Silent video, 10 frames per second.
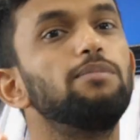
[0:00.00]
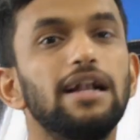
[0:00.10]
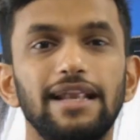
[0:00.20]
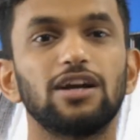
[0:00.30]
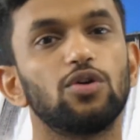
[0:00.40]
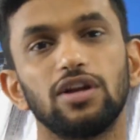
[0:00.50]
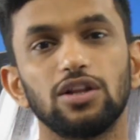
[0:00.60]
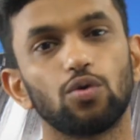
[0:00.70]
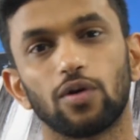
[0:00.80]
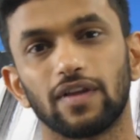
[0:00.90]
building ko
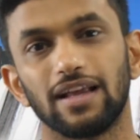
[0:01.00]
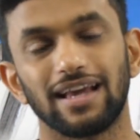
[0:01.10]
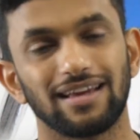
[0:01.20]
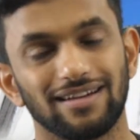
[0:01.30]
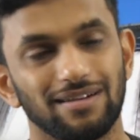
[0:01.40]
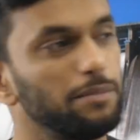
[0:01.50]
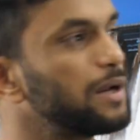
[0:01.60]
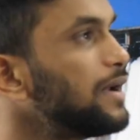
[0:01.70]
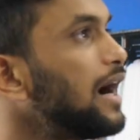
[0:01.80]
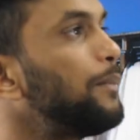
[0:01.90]
nahi todte. Like
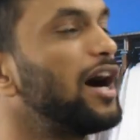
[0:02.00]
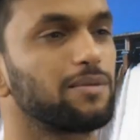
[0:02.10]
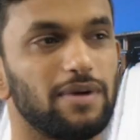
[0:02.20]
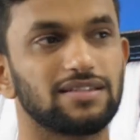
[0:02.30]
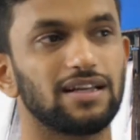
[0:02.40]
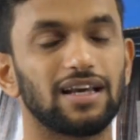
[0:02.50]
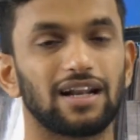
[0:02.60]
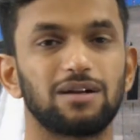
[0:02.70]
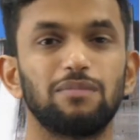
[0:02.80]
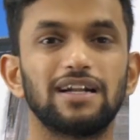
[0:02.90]
big apartments are there,
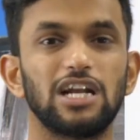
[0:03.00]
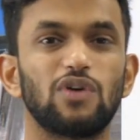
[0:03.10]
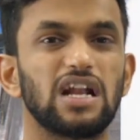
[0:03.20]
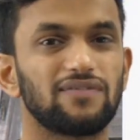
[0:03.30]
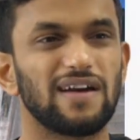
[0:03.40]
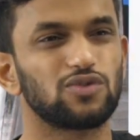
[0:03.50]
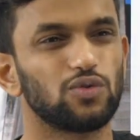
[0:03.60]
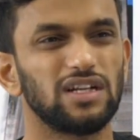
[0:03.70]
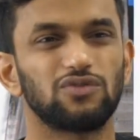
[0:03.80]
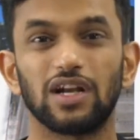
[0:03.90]
right? Multi 25
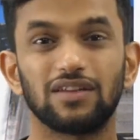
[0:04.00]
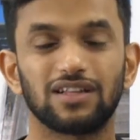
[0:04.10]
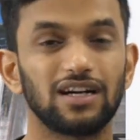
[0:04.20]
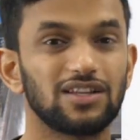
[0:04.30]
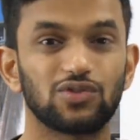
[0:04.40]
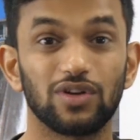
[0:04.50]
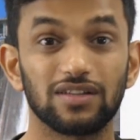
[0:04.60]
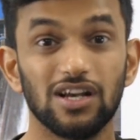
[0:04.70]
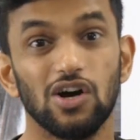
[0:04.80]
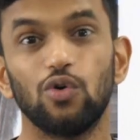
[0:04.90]
story, 20, 30
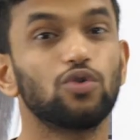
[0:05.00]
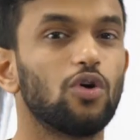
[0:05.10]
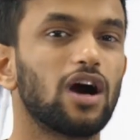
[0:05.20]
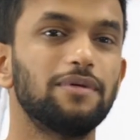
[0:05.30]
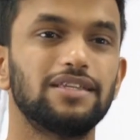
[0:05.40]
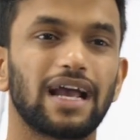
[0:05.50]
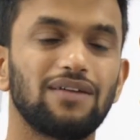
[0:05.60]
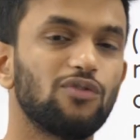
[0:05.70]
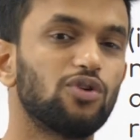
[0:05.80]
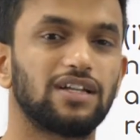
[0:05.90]
stories. Unko kabhi jaake
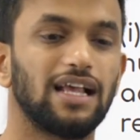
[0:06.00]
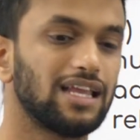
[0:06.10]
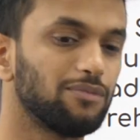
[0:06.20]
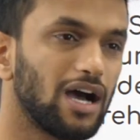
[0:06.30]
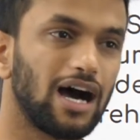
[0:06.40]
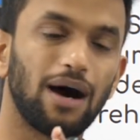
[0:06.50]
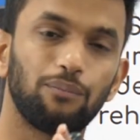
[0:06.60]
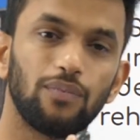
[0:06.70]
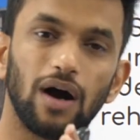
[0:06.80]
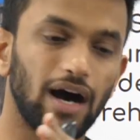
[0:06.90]
we won't tell ki bhaiya
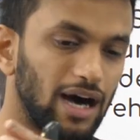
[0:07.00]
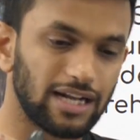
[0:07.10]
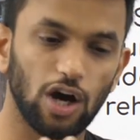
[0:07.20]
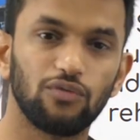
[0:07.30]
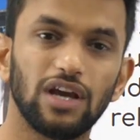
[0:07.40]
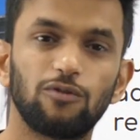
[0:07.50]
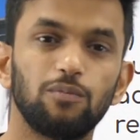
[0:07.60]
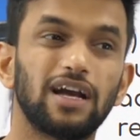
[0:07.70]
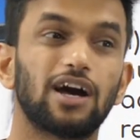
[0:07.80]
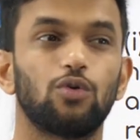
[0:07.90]
aap hatao, we have to
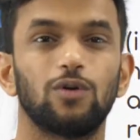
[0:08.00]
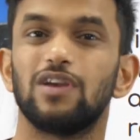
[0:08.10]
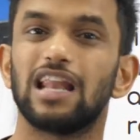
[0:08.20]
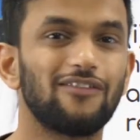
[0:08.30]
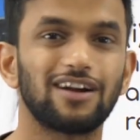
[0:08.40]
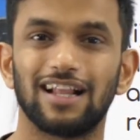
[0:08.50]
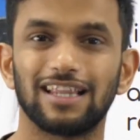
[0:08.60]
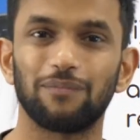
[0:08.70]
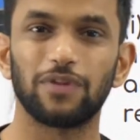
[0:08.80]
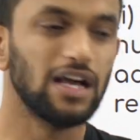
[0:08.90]
make a road. We never tell
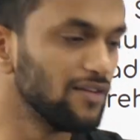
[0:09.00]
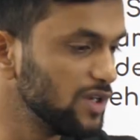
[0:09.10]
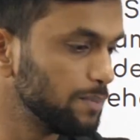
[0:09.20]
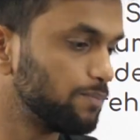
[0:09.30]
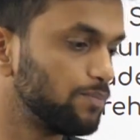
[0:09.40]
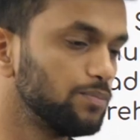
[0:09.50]
them. We